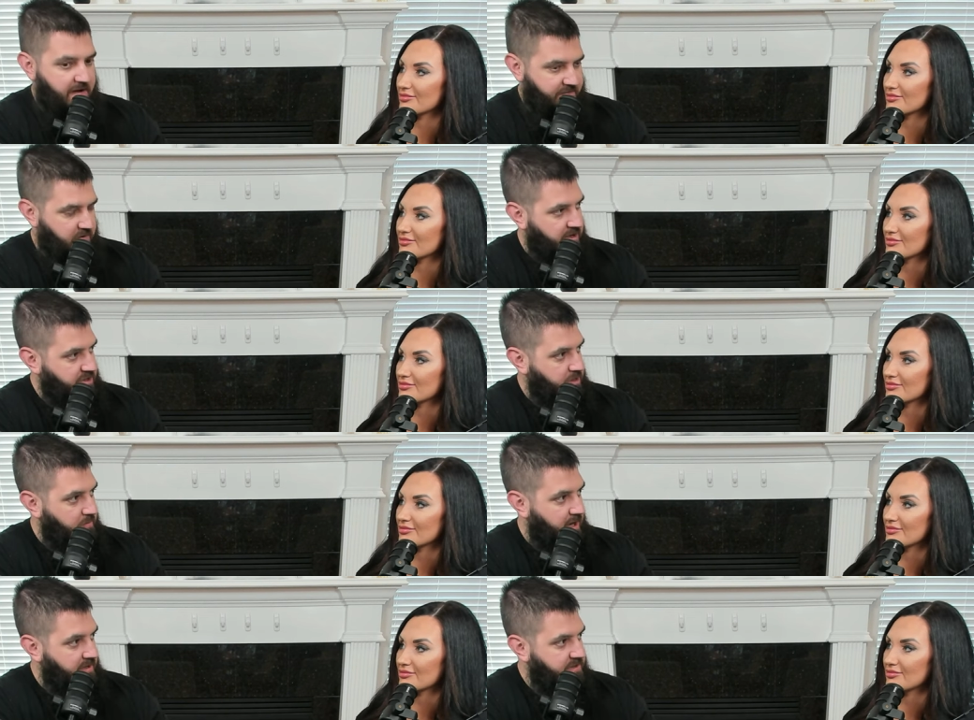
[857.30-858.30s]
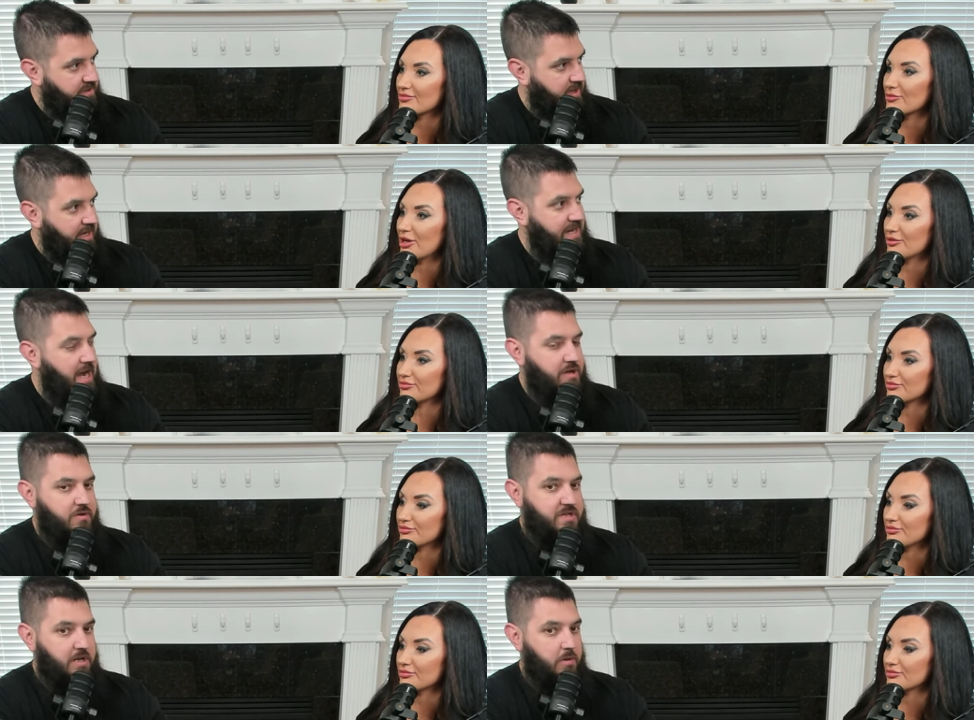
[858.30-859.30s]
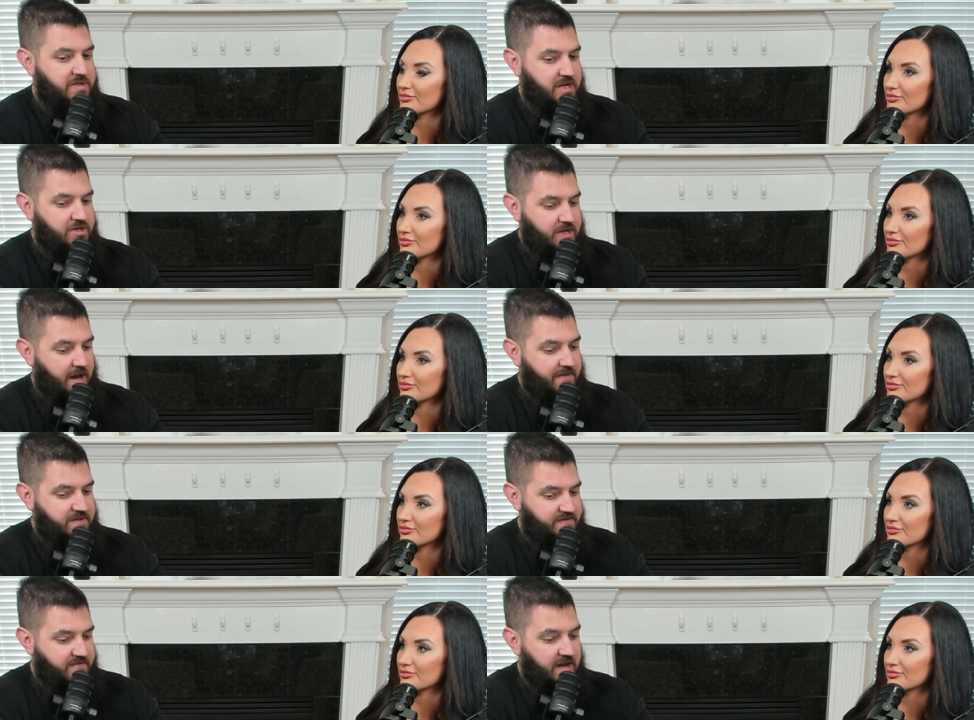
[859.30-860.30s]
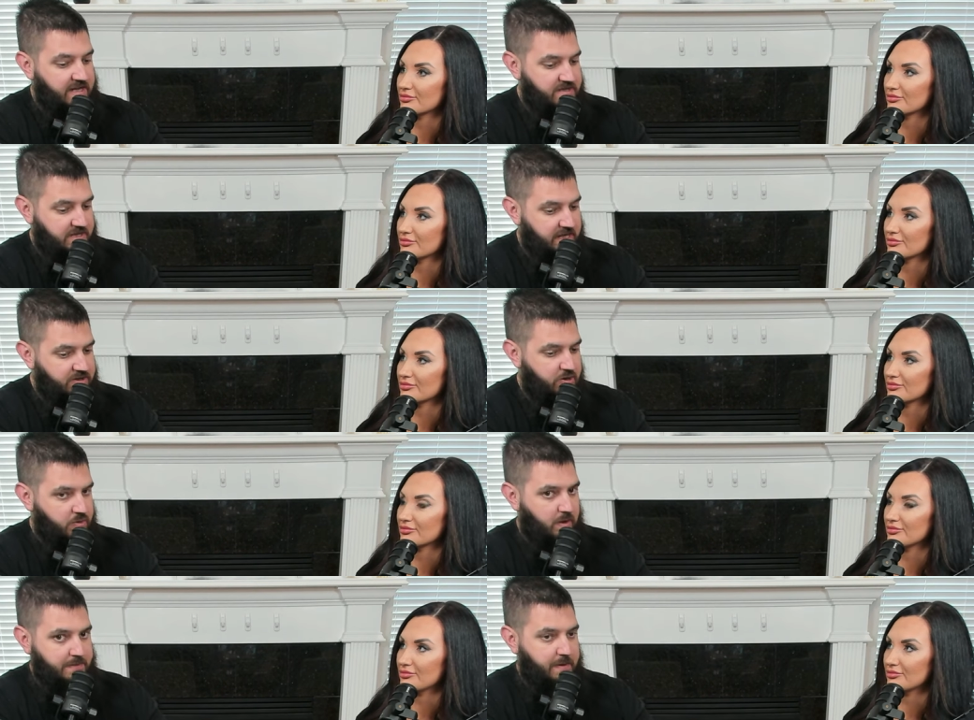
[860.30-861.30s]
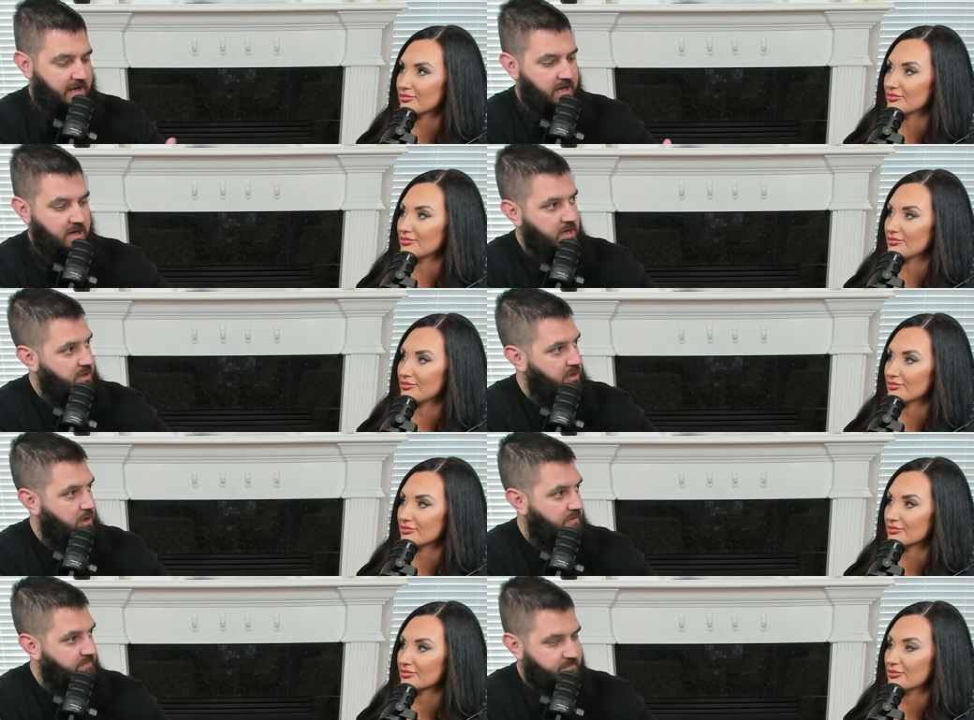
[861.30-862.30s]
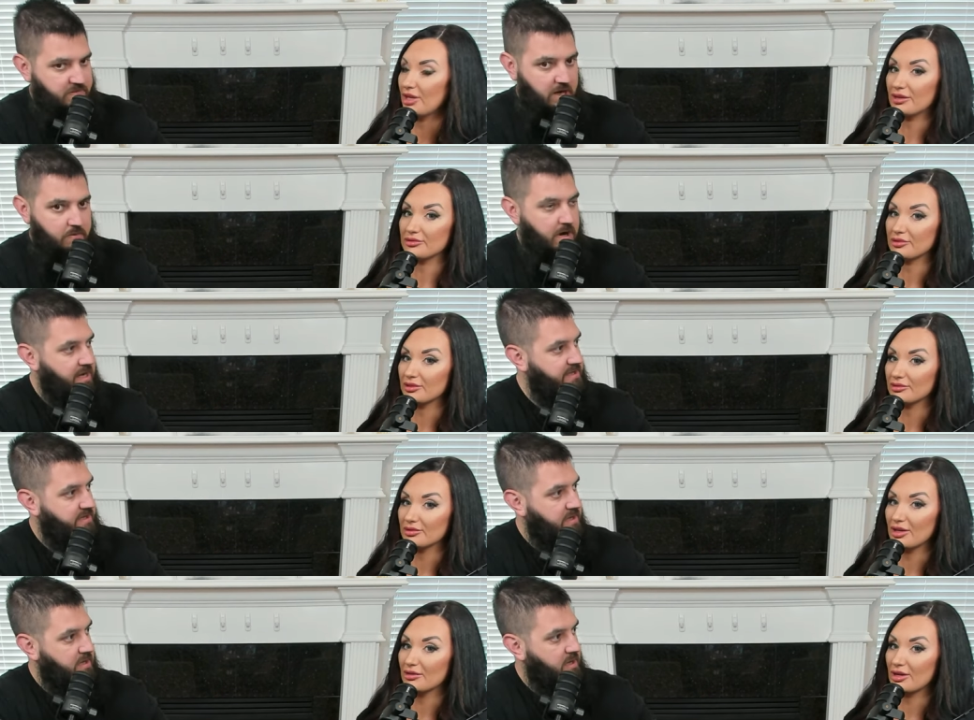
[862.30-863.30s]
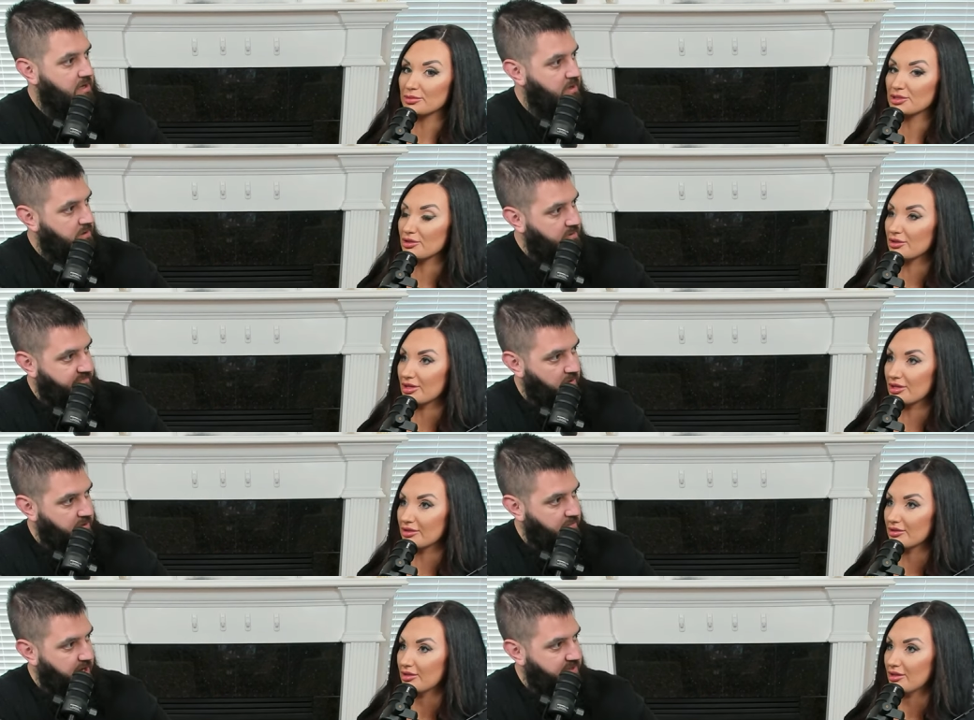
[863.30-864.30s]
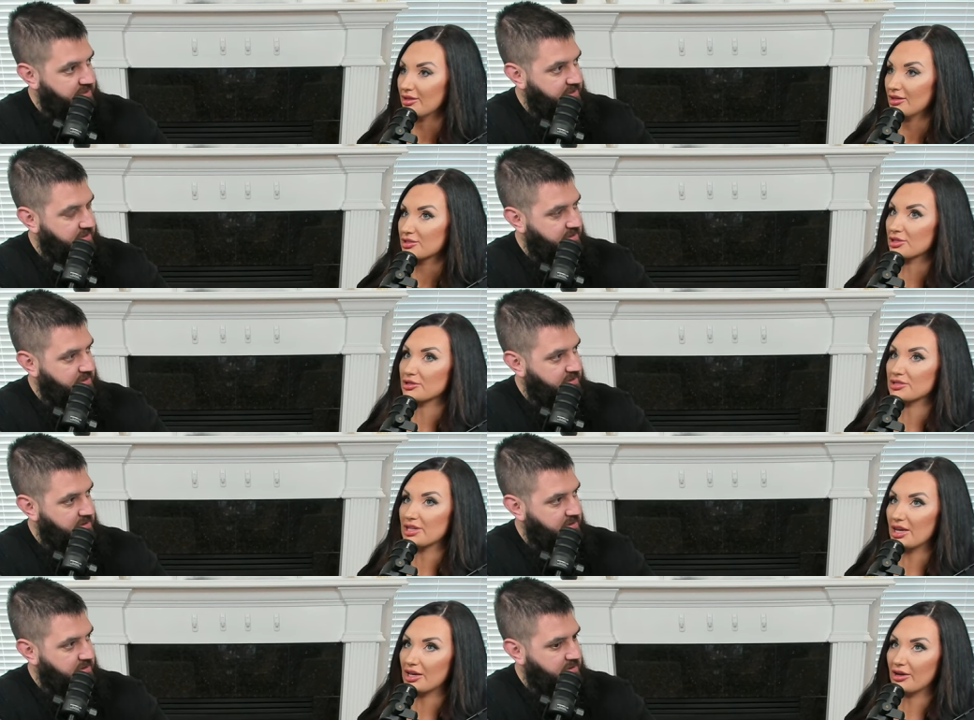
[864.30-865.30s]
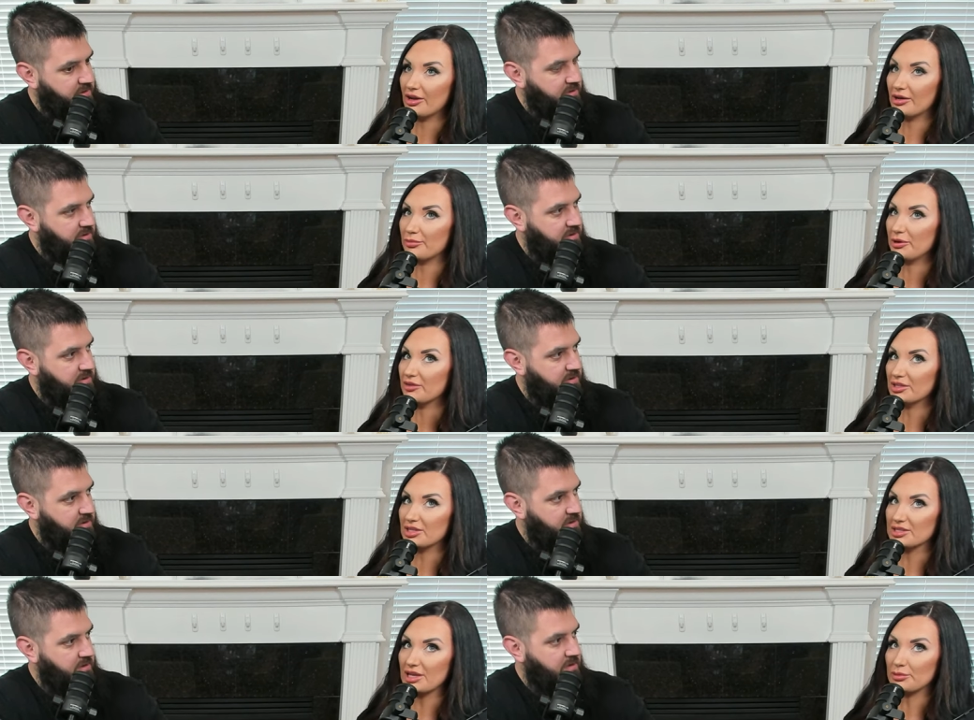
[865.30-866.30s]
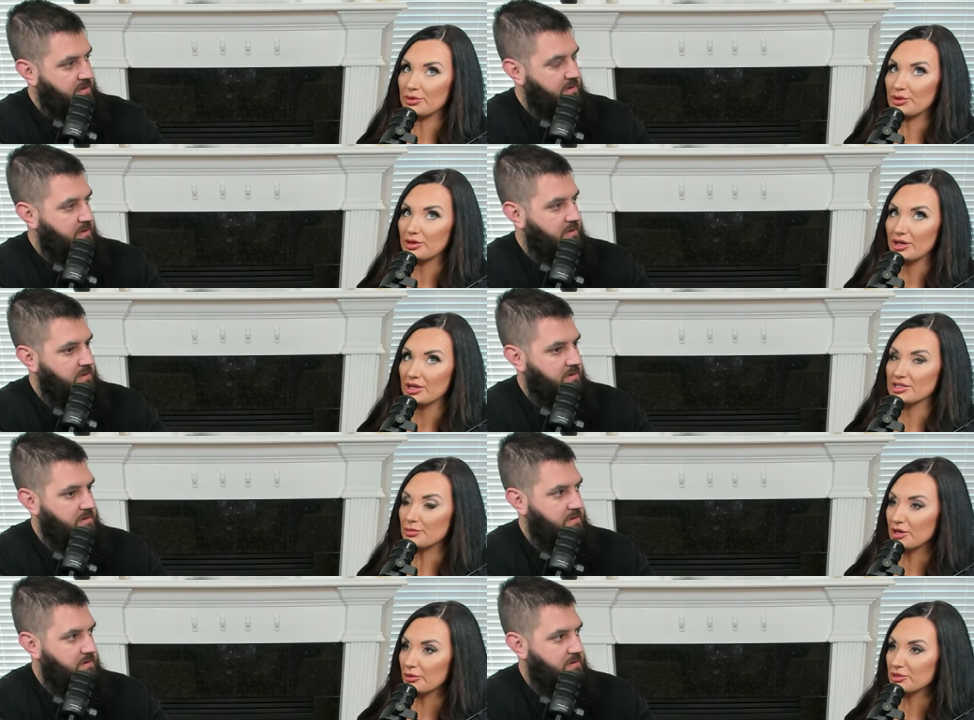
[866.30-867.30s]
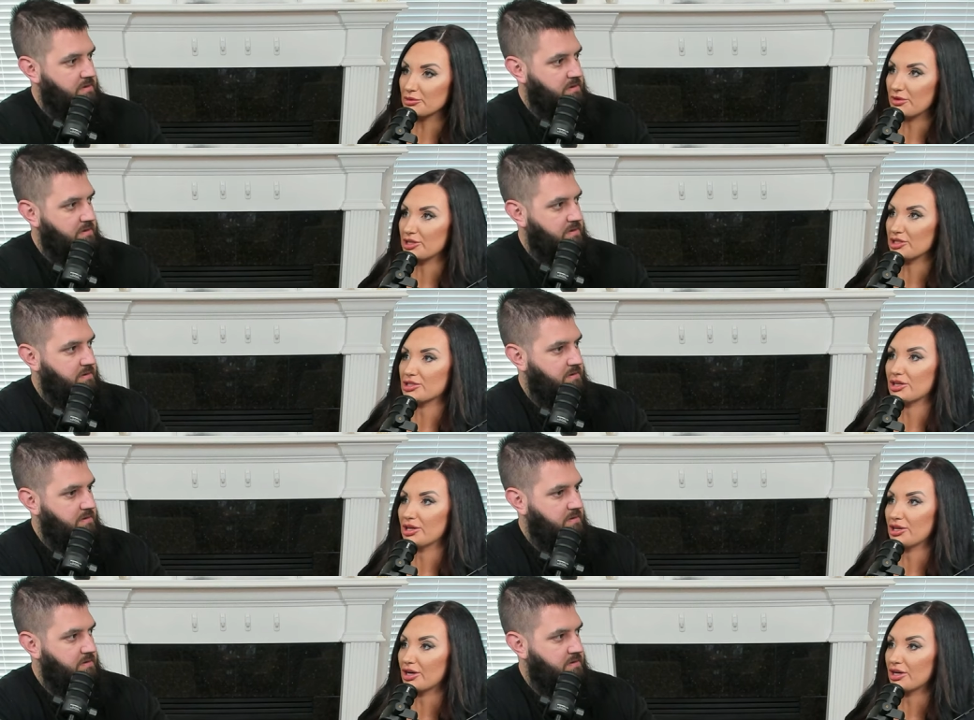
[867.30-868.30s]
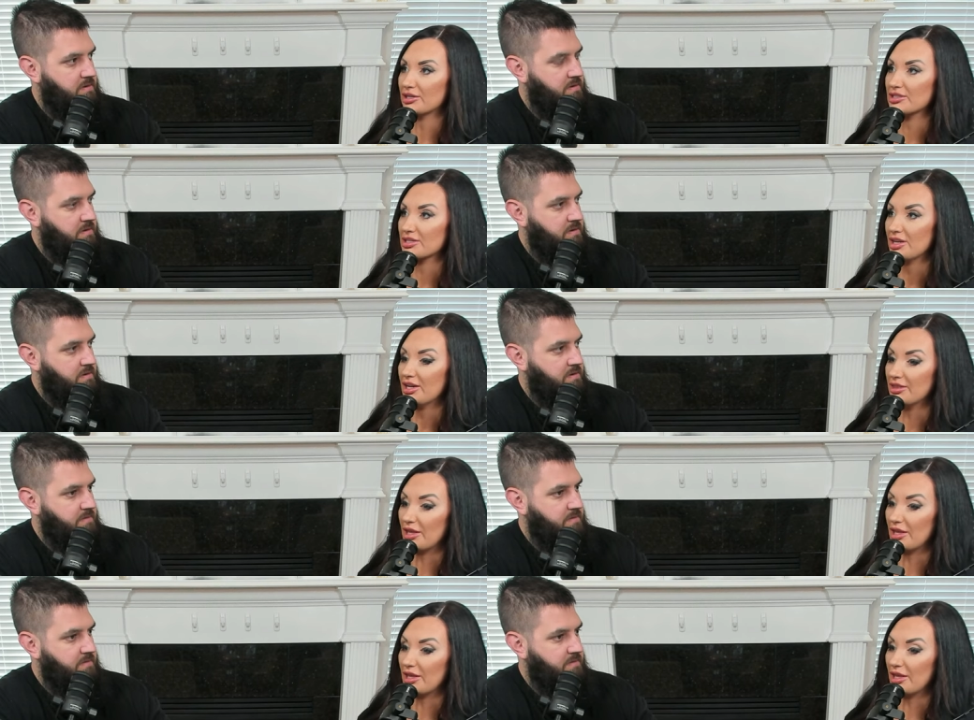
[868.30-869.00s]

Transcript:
Speaker 1: lost your rights. Right. And now you still potentially have to fight to get those rights back mm-hmm. your yep. gun rights. No,
Speaker 2: absolutely. Voting rights. So, say, okay, perfect example. Somebody was a registered nurse, they